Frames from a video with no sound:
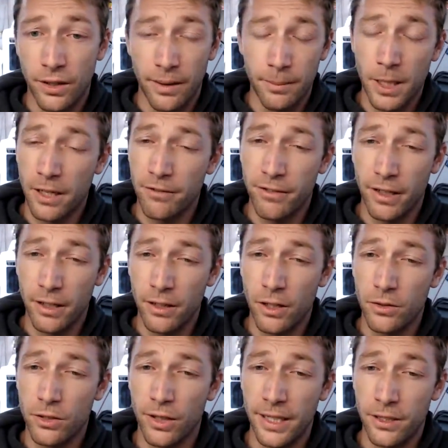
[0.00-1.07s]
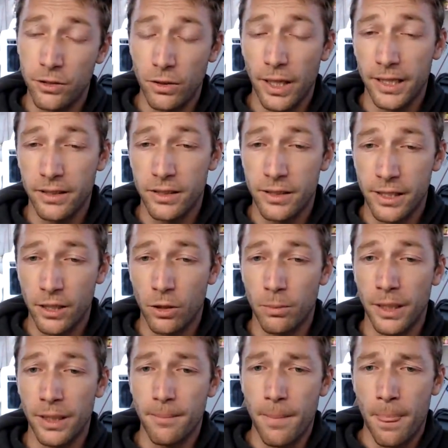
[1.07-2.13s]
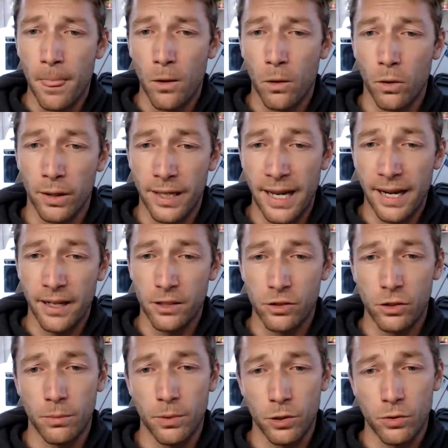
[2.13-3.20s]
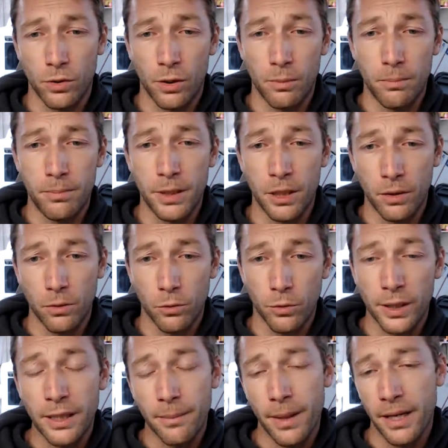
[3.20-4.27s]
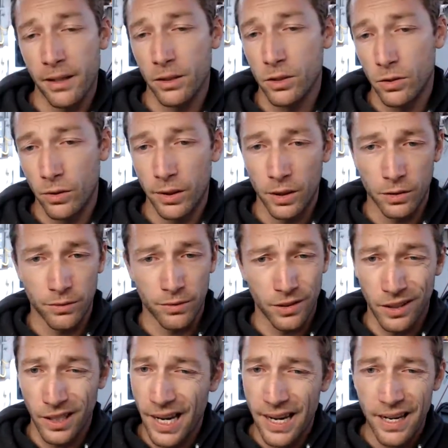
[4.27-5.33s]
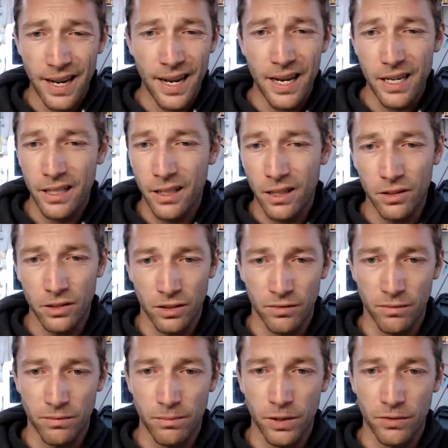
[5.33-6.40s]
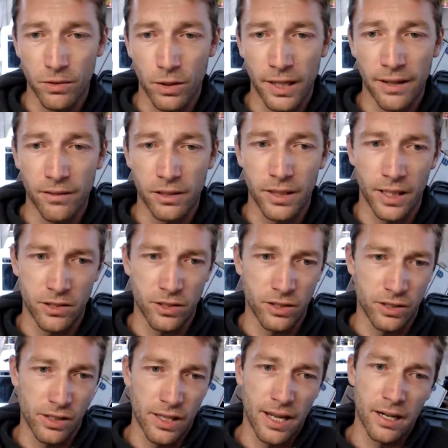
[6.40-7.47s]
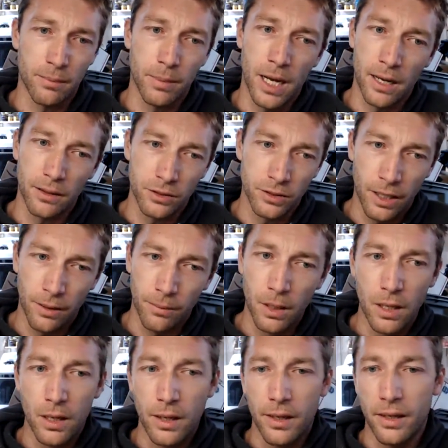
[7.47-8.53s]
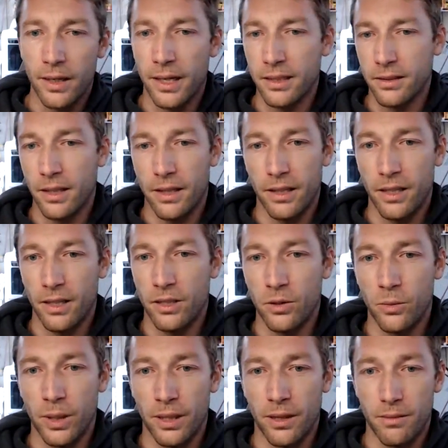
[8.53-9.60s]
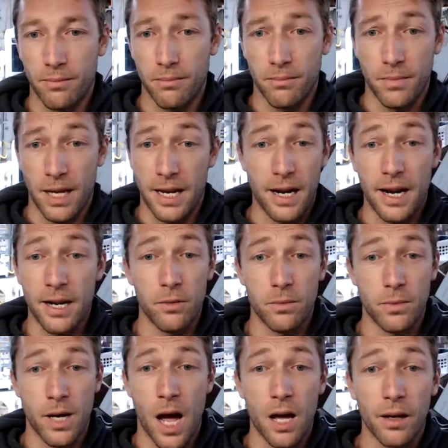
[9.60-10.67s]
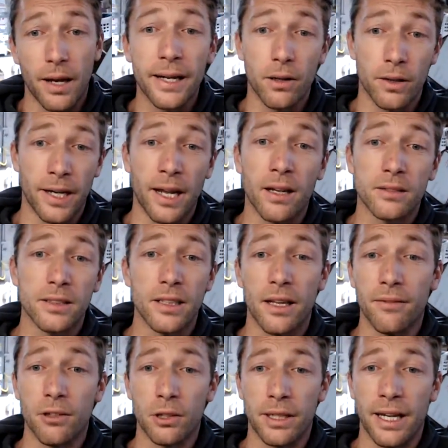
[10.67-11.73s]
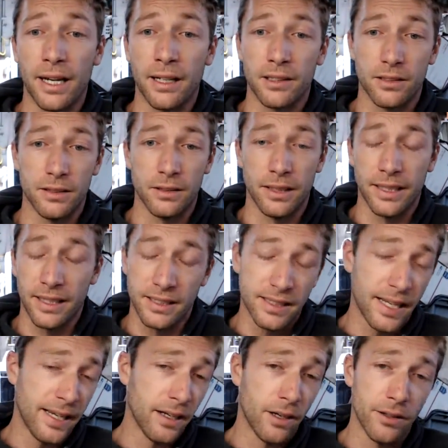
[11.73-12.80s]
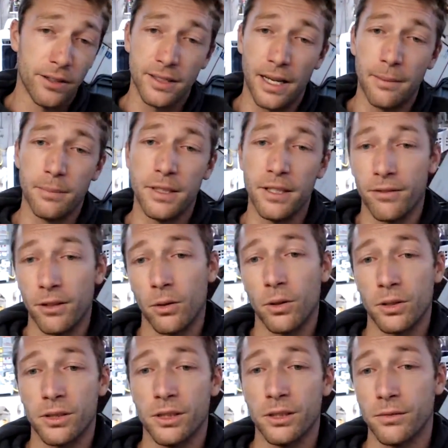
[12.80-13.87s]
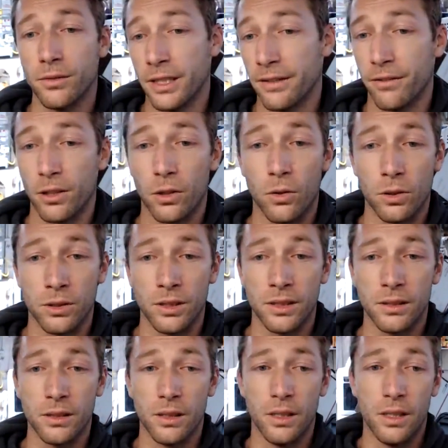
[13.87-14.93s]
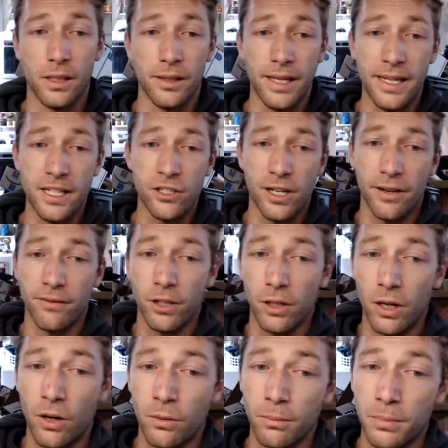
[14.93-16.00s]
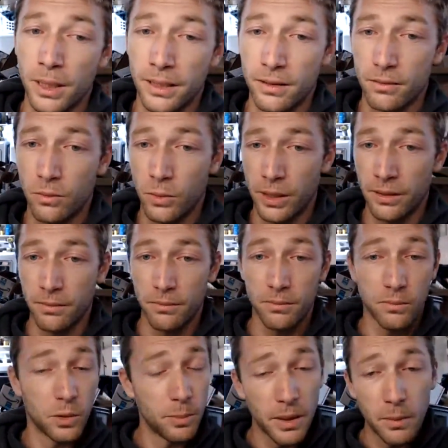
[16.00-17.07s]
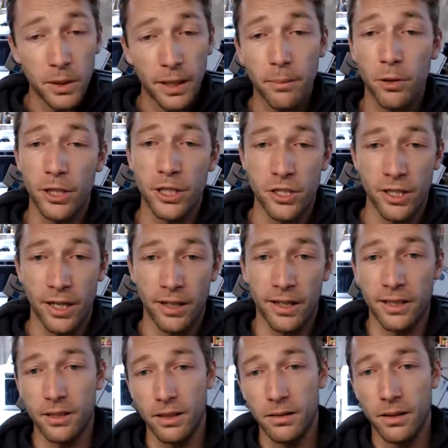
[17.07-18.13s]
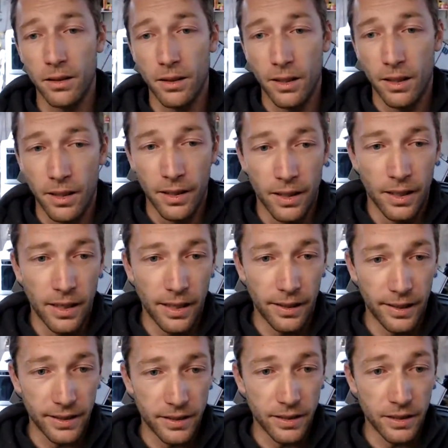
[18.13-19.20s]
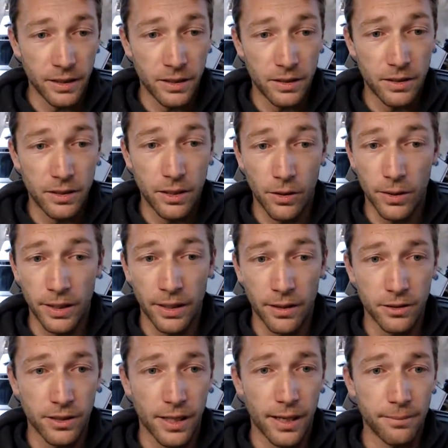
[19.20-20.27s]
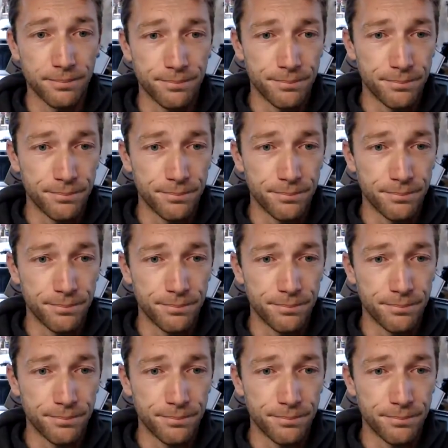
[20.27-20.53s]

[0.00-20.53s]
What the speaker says: I'm not a fan of no-till. I do like to till, but organic super soil built re-amended soils for eight years before I ever touched a synthetic bottle. So it has nothing to do with, I don't not like organics. I love organics. And like I say all the time, different horses for different courses. They each have their own. But when people get preachy, I like to go on the other side.